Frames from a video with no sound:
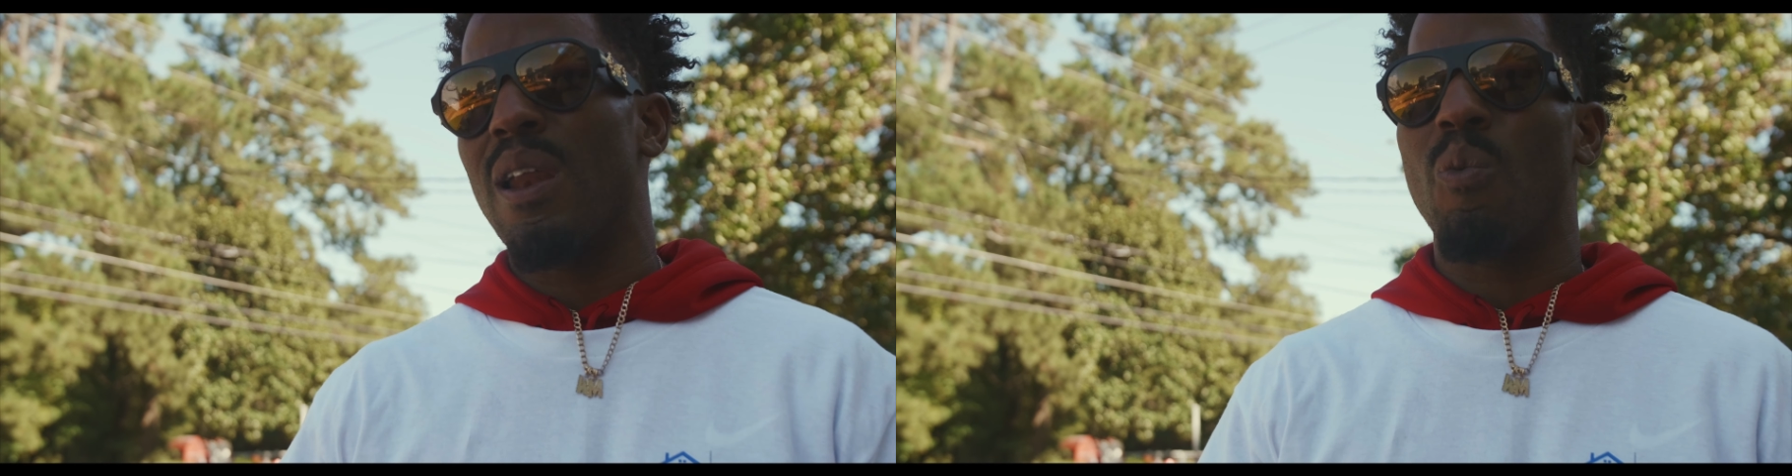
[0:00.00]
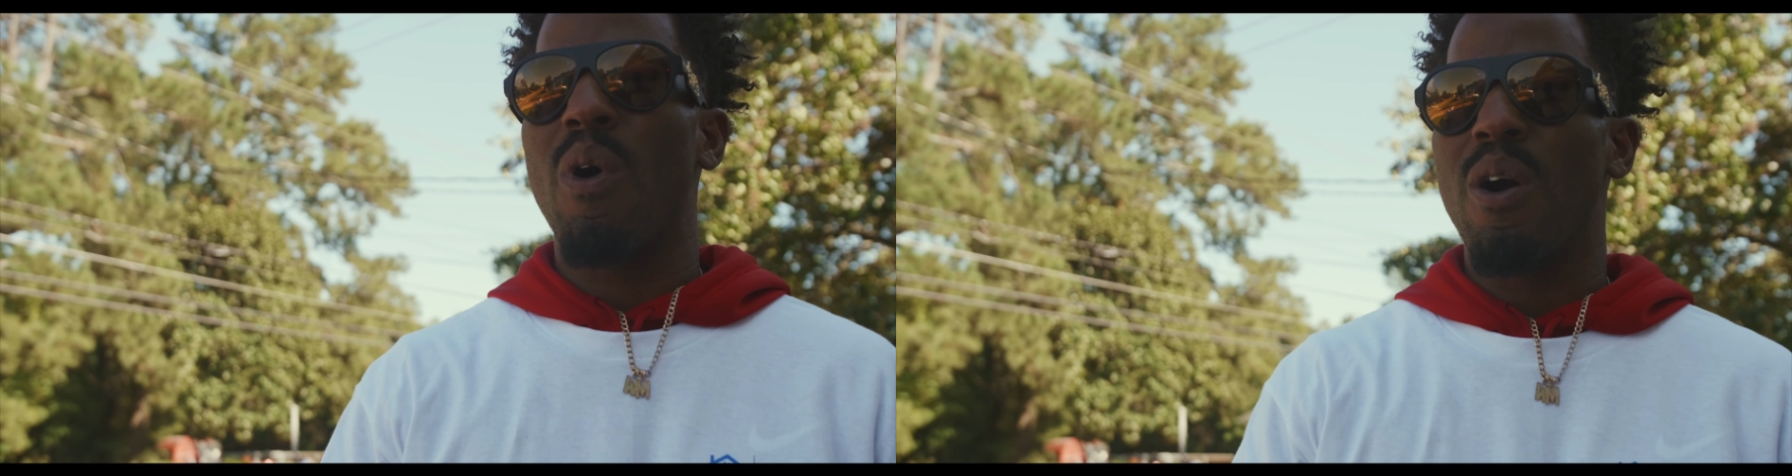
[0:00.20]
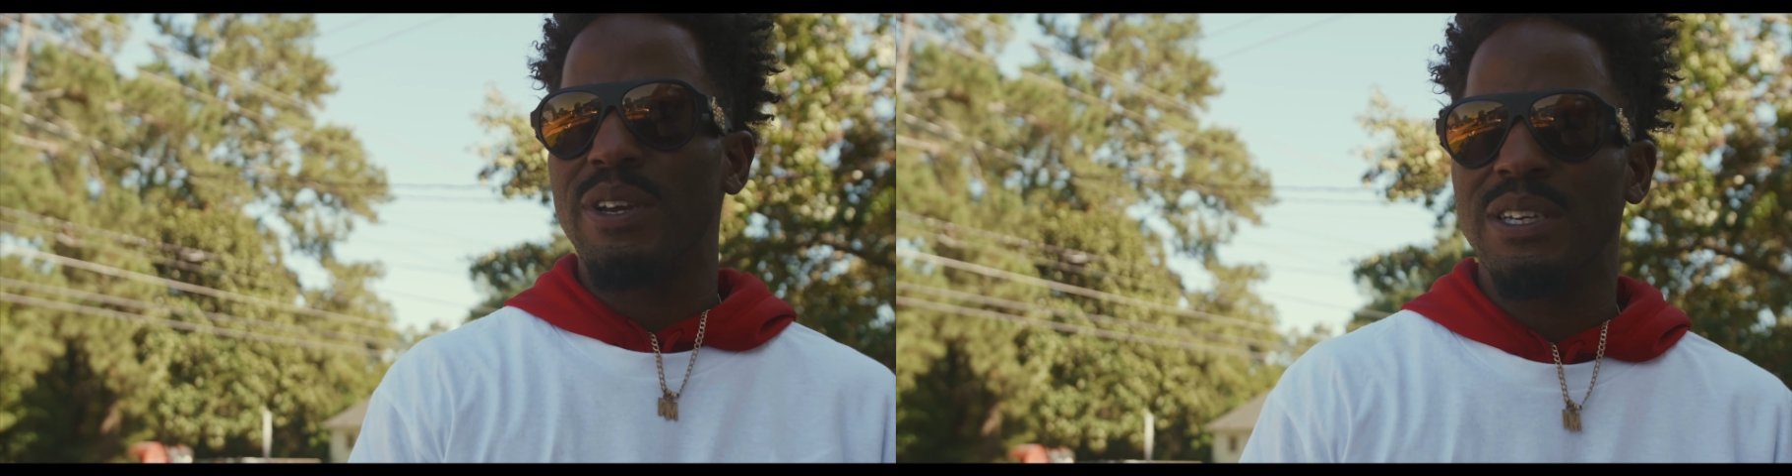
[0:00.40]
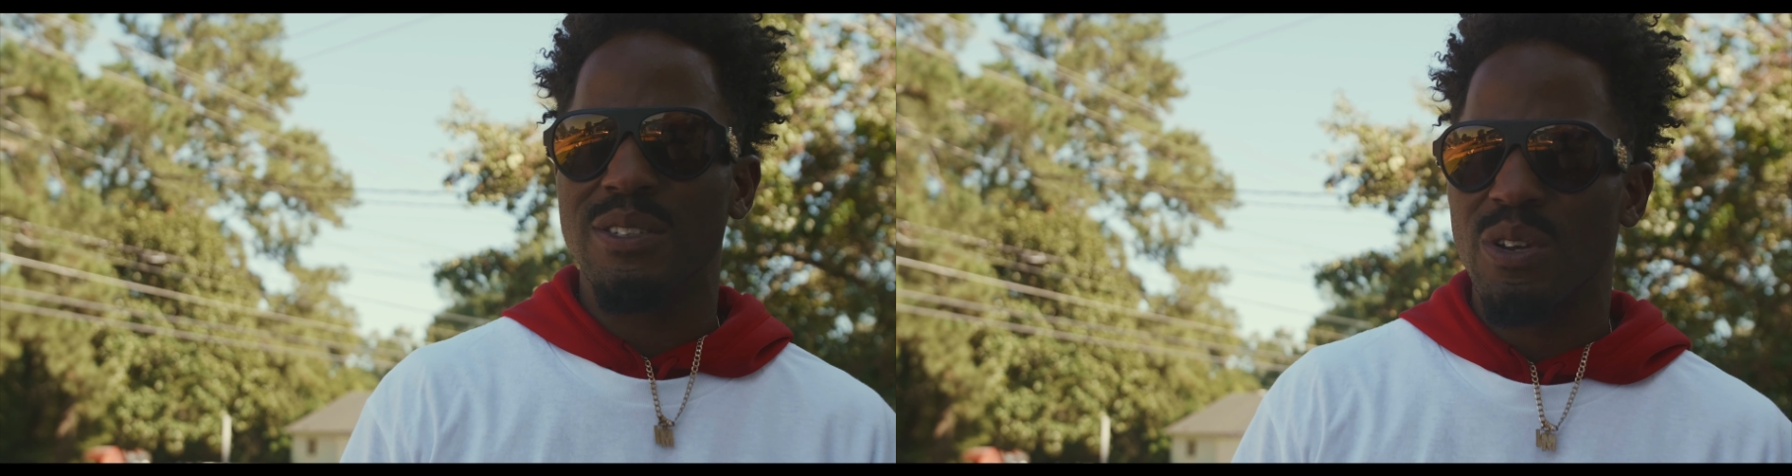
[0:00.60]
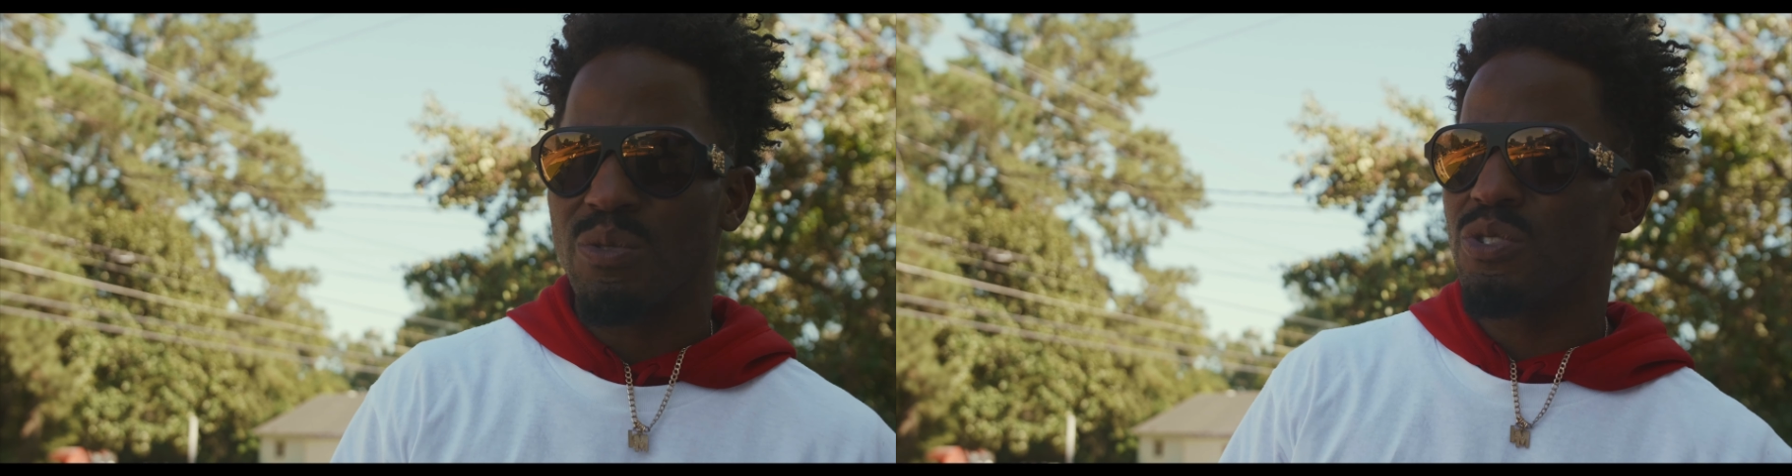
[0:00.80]
of
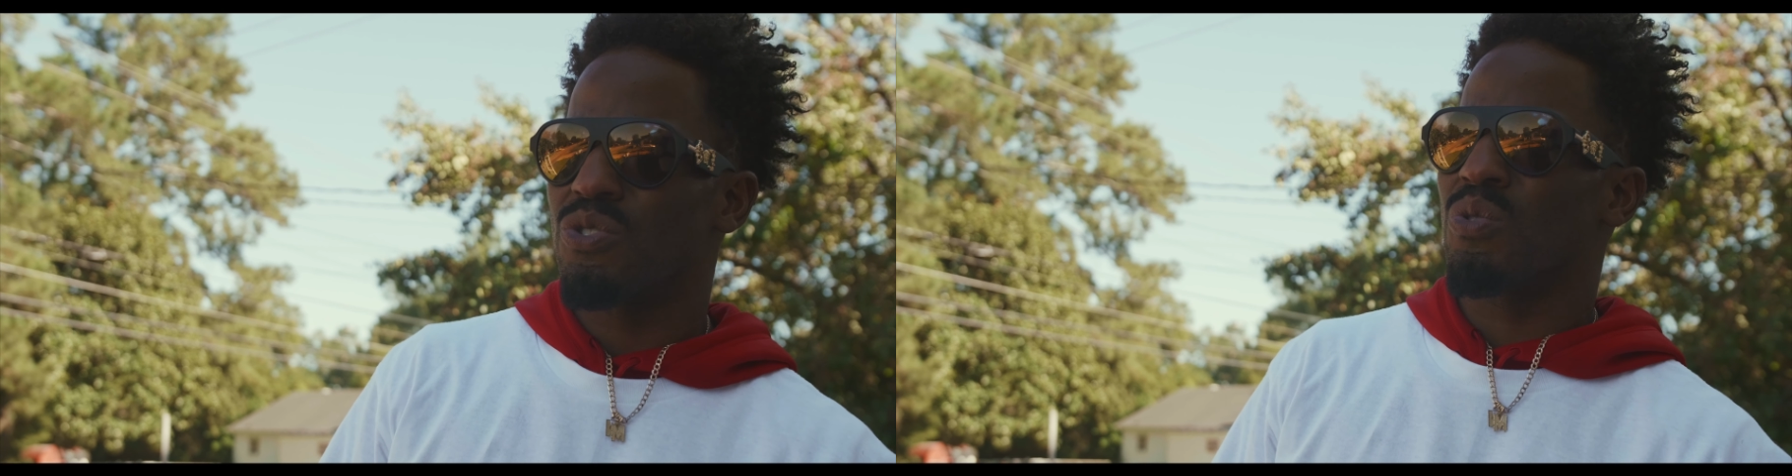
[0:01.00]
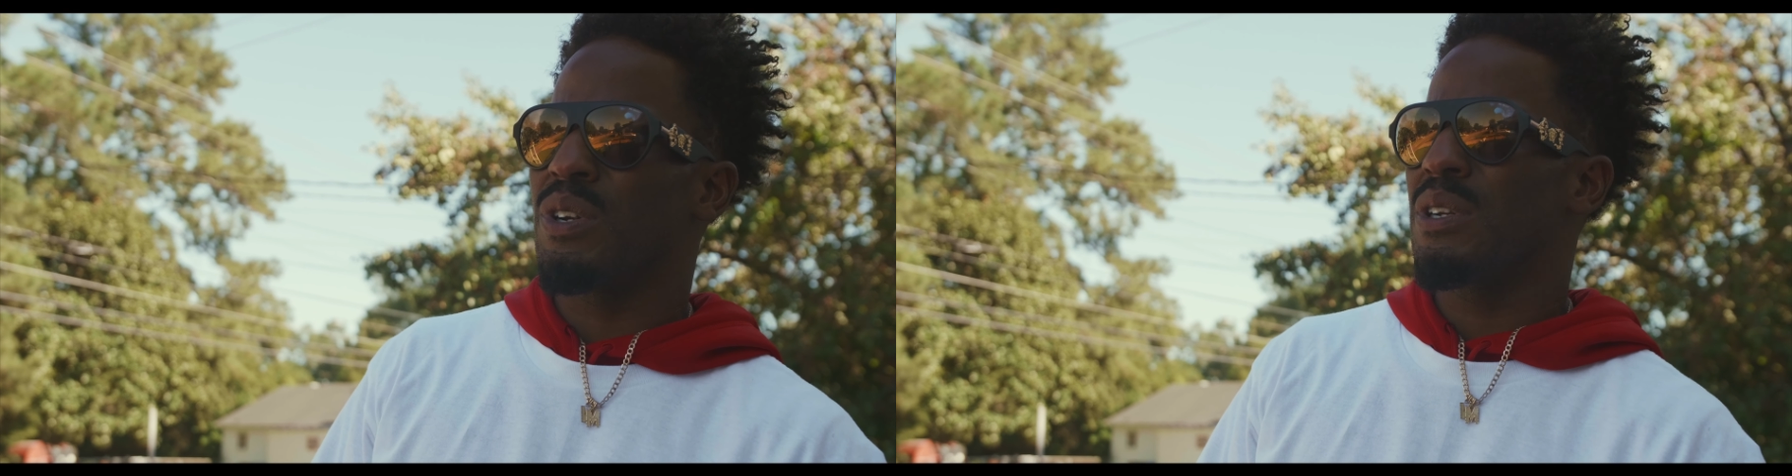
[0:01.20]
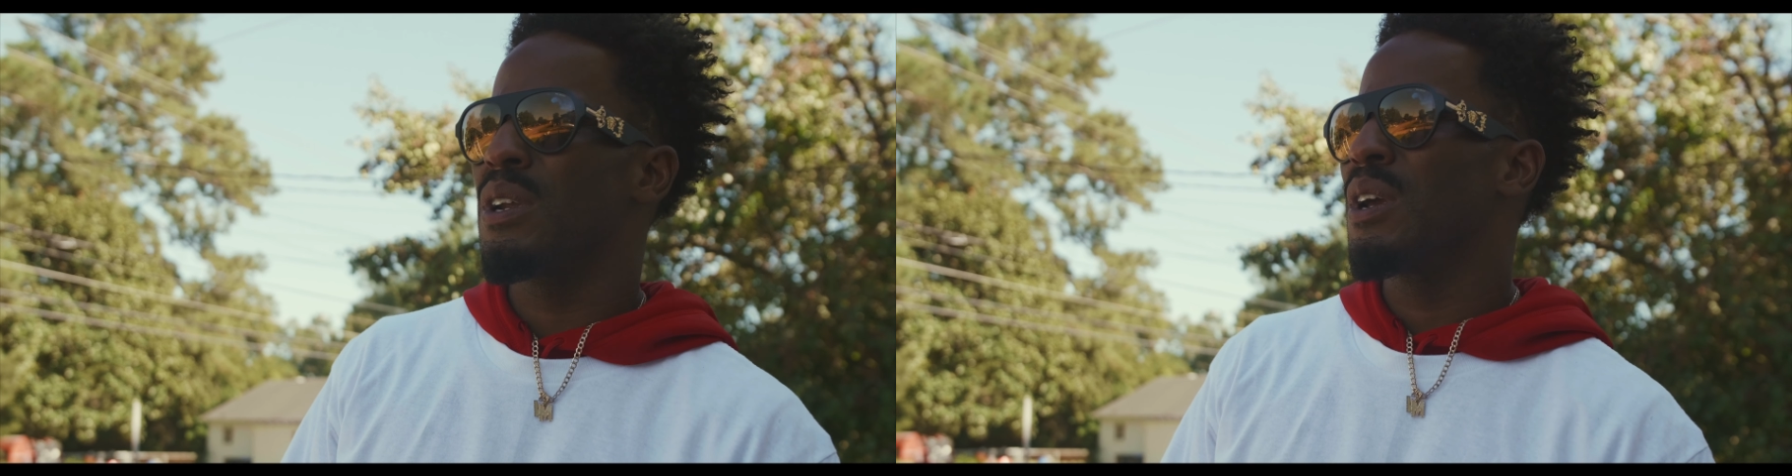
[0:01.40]
walk-ins on the street,